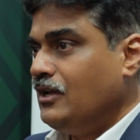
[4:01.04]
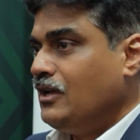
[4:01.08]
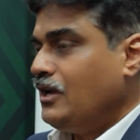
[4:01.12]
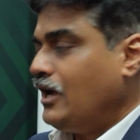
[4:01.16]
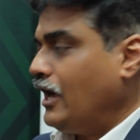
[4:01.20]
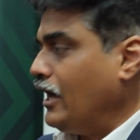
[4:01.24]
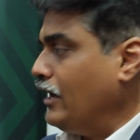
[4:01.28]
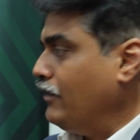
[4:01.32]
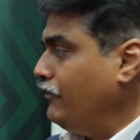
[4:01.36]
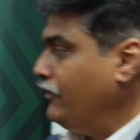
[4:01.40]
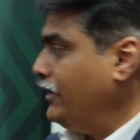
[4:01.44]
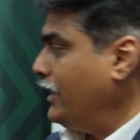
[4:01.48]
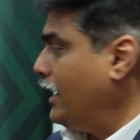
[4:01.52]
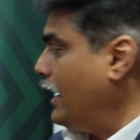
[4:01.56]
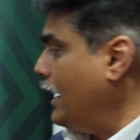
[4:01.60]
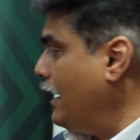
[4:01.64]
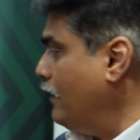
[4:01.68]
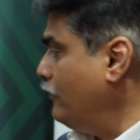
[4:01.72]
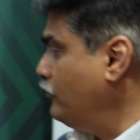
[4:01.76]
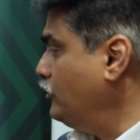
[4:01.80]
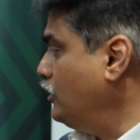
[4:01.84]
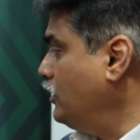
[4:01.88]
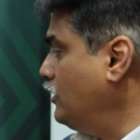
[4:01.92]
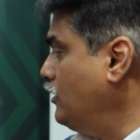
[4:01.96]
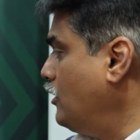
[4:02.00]
And we
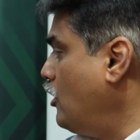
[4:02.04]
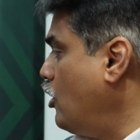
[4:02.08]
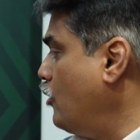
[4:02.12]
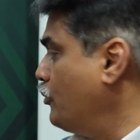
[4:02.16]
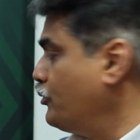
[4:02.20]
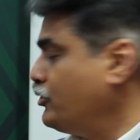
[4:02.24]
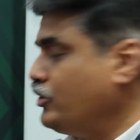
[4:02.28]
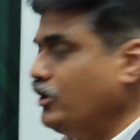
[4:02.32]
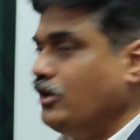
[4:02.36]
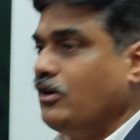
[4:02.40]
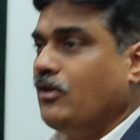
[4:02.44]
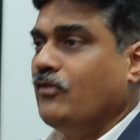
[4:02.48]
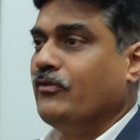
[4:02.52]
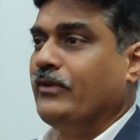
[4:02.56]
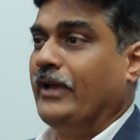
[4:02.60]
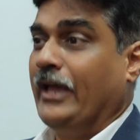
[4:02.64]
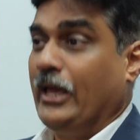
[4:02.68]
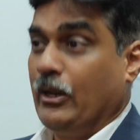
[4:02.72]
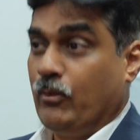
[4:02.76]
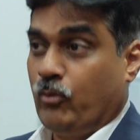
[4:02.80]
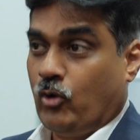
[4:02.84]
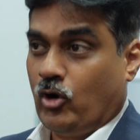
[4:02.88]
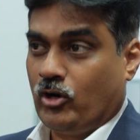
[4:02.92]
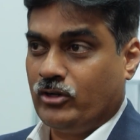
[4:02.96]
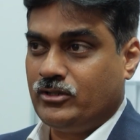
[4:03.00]
have the option of
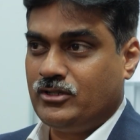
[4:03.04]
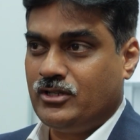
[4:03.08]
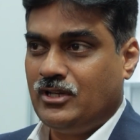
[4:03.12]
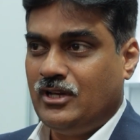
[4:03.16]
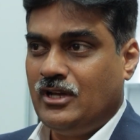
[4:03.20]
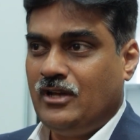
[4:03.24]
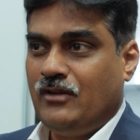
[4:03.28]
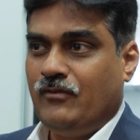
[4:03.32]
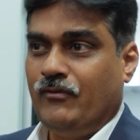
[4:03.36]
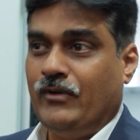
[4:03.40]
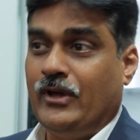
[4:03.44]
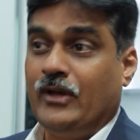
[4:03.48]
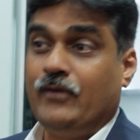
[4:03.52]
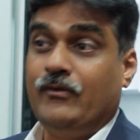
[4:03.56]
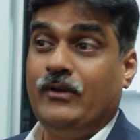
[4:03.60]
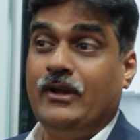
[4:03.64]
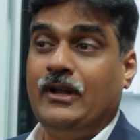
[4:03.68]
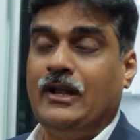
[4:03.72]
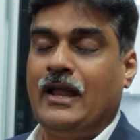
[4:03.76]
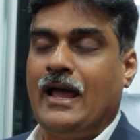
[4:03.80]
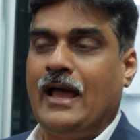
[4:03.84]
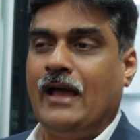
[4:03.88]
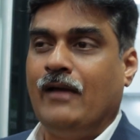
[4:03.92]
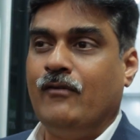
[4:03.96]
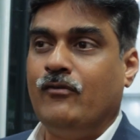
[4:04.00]
gearbox where we
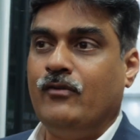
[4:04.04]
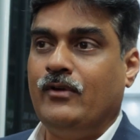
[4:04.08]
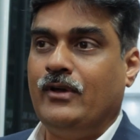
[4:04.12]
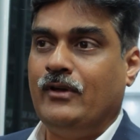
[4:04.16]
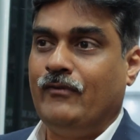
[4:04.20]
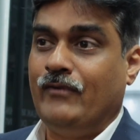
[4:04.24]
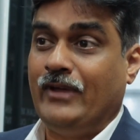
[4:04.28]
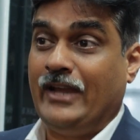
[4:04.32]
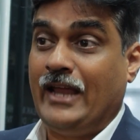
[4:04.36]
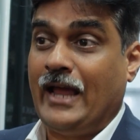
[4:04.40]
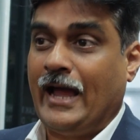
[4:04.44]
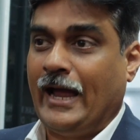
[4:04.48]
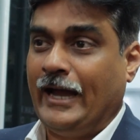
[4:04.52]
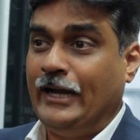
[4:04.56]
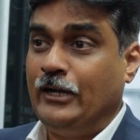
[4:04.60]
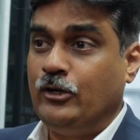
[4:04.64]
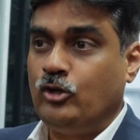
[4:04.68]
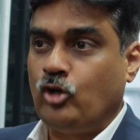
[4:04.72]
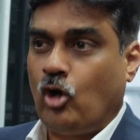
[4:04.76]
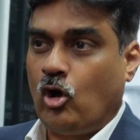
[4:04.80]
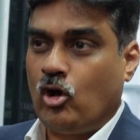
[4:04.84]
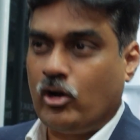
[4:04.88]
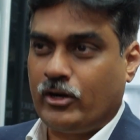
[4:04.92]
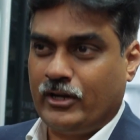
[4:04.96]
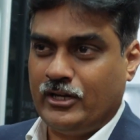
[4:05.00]
will have very high
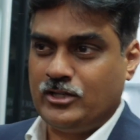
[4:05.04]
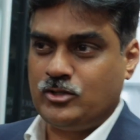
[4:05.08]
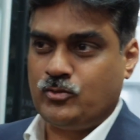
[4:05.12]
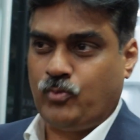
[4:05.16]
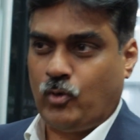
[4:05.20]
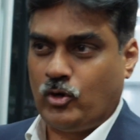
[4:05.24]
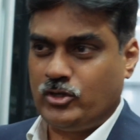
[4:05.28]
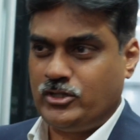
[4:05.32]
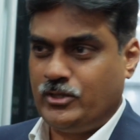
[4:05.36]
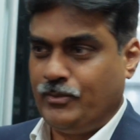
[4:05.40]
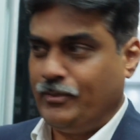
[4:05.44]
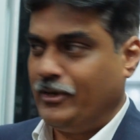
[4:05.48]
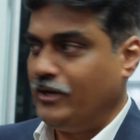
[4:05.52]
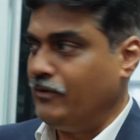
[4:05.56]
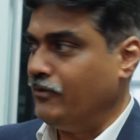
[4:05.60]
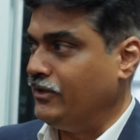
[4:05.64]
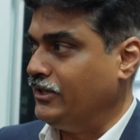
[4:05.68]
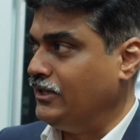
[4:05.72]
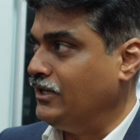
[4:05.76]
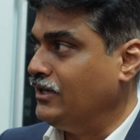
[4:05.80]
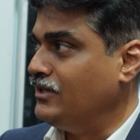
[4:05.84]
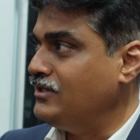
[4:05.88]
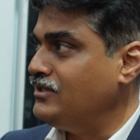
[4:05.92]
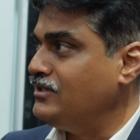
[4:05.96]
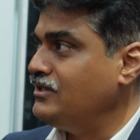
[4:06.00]
torque is possible
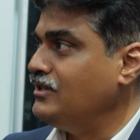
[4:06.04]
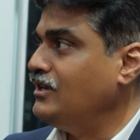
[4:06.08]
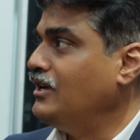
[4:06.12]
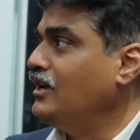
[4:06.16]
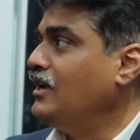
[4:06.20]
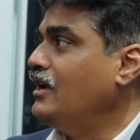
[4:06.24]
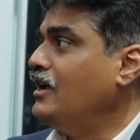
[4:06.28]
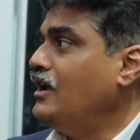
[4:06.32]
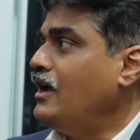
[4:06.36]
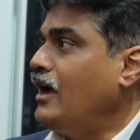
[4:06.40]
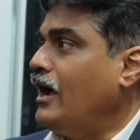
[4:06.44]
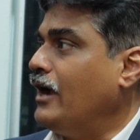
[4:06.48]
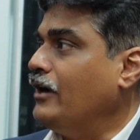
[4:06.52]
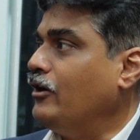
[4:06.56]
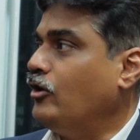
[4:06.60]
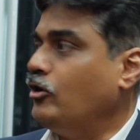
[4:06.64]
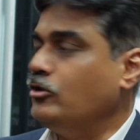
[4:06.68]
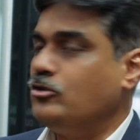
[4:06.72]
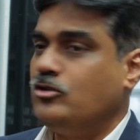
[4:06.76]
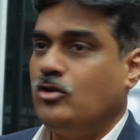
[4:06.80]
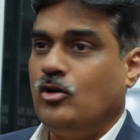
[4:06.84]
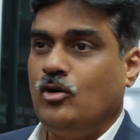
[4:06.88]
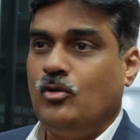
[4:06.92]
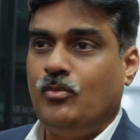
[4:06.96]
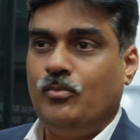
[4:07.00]
with this. And
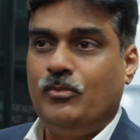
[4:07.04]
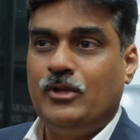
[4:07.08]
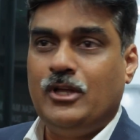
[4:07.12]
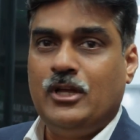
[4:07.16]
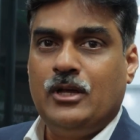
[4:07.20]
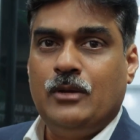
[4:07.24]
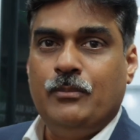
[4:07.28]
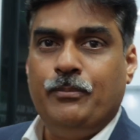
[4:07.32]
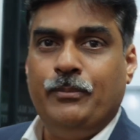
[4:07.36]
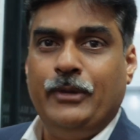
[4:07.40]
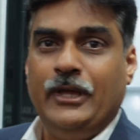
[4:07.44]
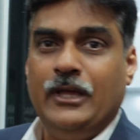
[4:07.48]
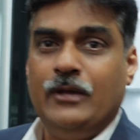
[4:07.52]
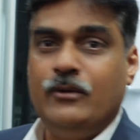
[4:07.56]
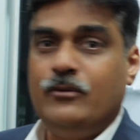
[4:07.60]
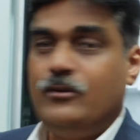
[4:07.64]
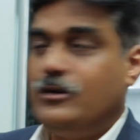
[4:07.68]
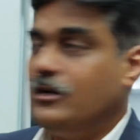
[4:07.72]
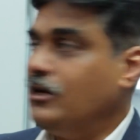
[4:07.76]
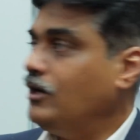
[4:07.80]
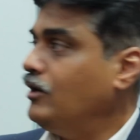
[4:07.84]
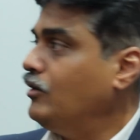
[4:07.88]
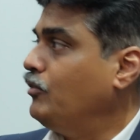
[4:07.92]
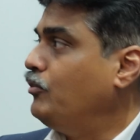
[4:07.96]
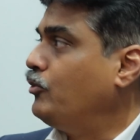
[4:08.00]
also peak
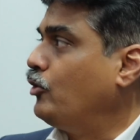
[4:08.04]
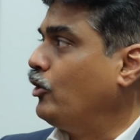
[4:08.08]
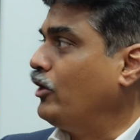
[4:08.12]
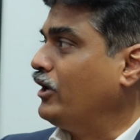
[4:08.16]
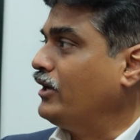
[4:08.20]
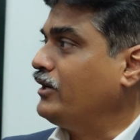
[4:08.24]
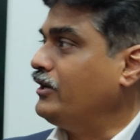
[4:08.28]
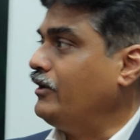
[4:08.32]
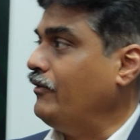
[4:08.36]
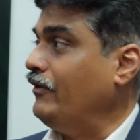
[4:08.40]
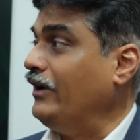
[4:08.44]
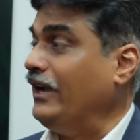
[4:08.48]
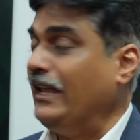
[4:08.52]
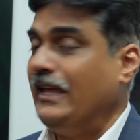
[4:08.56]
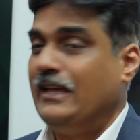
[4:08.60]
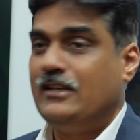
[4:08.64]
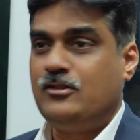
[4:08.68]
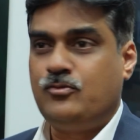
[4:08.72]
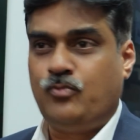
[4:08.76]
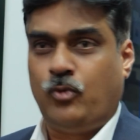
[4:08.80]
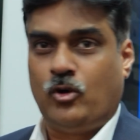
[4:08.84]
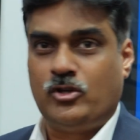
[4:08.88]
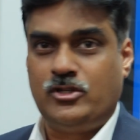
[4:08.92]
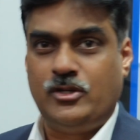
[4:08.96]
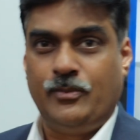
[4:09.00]
uh, productivity
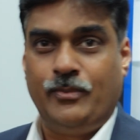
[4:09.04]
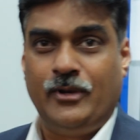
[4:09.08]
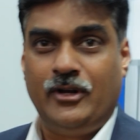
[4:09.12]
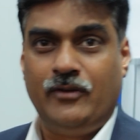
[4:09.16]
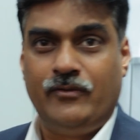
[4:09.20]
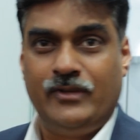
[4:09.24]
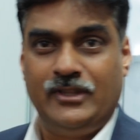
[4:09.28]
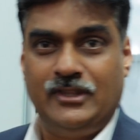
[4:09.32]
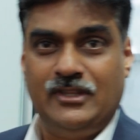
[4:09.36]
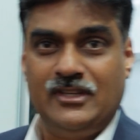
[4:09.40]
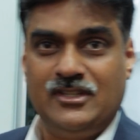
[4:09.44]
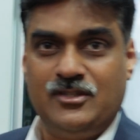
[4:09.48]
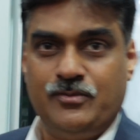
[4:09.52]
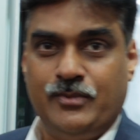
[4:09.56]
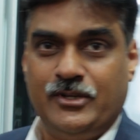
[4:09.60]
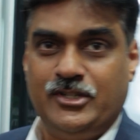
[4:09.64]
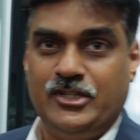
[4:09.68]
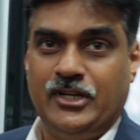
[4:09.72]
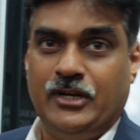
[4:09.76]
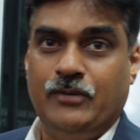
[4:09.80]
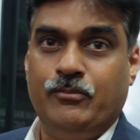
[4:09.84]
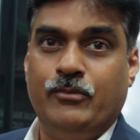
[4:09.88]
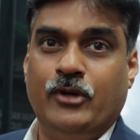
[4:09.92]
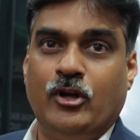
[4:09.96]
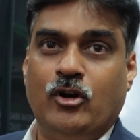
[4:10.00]
is possible with this
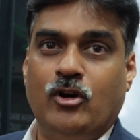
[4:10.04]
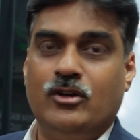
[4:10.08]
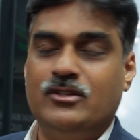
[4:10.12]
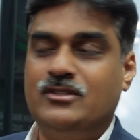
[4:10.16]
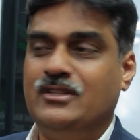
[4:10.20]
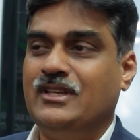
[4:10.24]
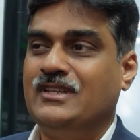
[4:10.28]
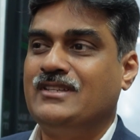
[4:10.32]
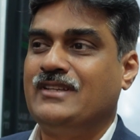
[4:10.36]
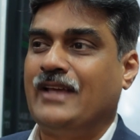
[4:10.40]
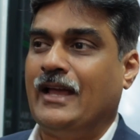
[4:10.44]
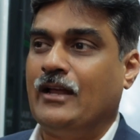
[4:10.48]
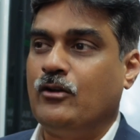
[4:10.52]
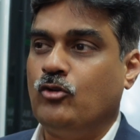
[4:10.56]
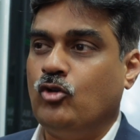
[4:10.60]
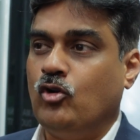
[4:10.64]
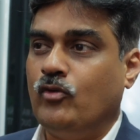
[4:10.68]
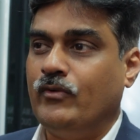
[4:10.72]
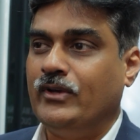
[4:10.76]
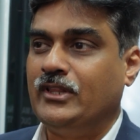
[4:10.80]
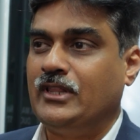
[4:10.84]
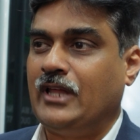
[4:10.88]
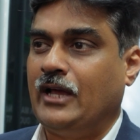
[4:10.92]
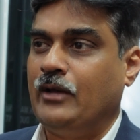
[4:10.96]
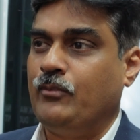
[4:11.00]
machine because this can go
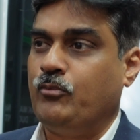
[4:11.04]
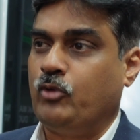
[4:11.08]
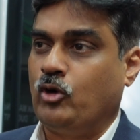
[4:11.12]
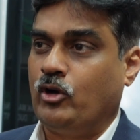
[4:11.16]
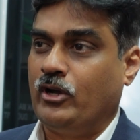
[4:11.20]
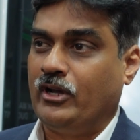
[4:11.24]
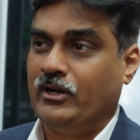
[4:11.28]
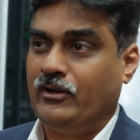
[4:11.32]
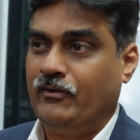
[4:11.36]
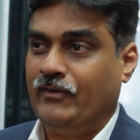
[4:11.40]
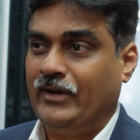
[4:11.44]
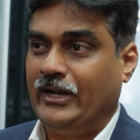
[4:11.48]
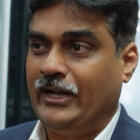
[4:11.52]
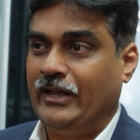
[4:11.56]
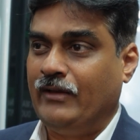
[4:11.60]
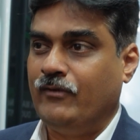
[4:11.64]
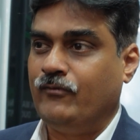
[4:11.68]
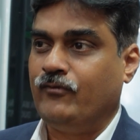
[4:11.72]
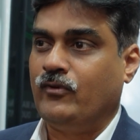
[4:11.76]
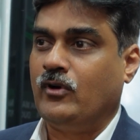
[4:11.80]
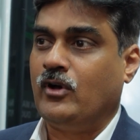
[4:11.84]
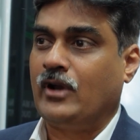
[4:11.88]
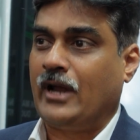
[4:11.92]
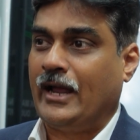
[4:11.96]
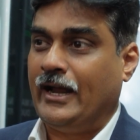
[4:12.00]
with high productivity
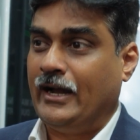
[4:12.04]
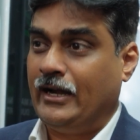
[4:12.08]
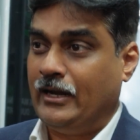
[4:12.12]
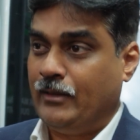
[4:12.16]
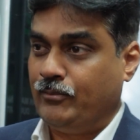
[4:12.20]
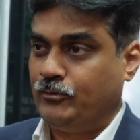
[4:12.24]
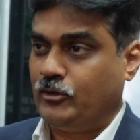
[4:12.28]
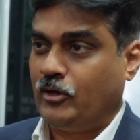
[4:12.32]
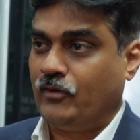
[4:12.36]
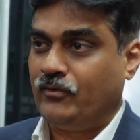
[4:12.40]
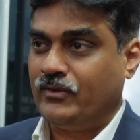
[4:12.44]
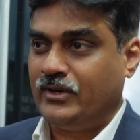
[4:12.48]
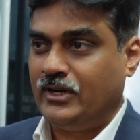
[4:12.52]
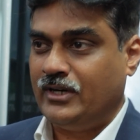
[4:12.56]
for higher depth of